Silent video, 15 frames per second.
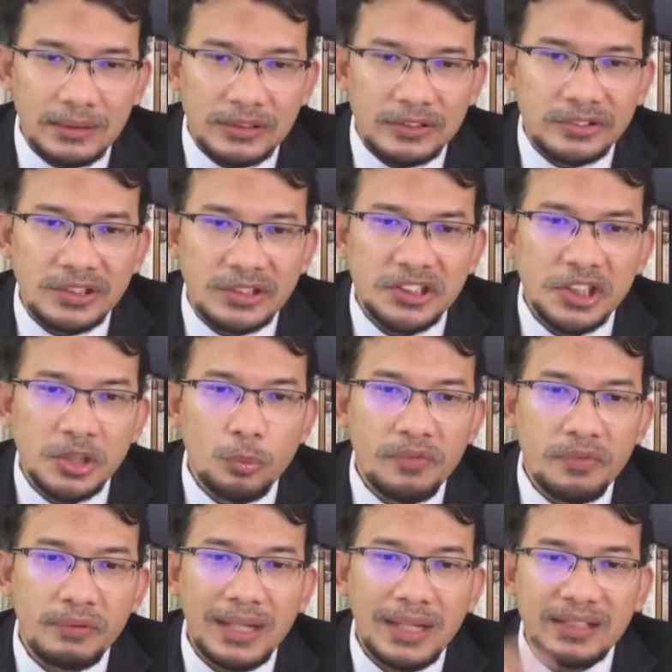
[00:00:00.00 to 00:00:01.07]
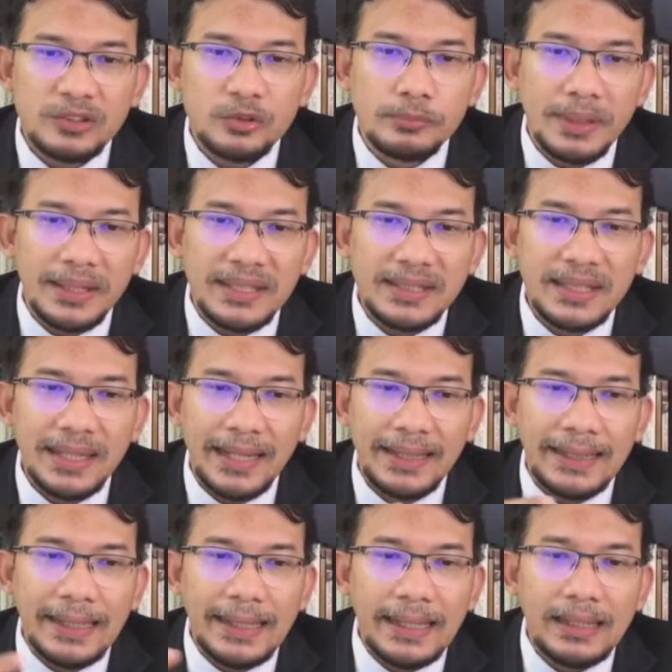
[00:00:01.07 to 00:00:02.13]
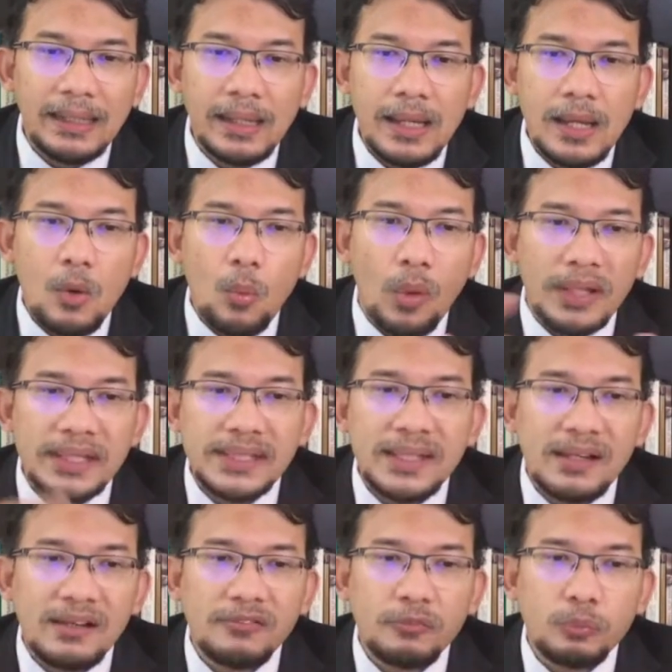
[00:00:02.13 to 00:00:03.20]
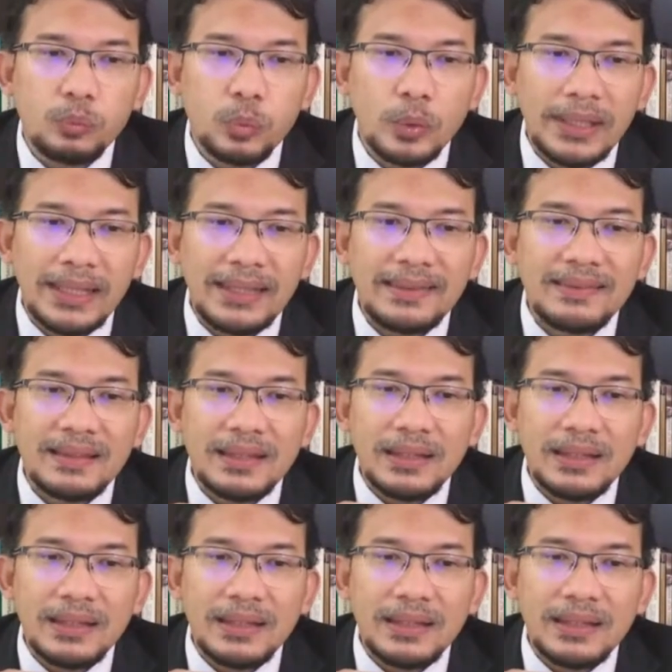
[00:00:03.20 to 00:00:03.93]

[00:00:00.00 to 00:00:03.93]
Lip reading: tradition with regards to medicine and healing oneself with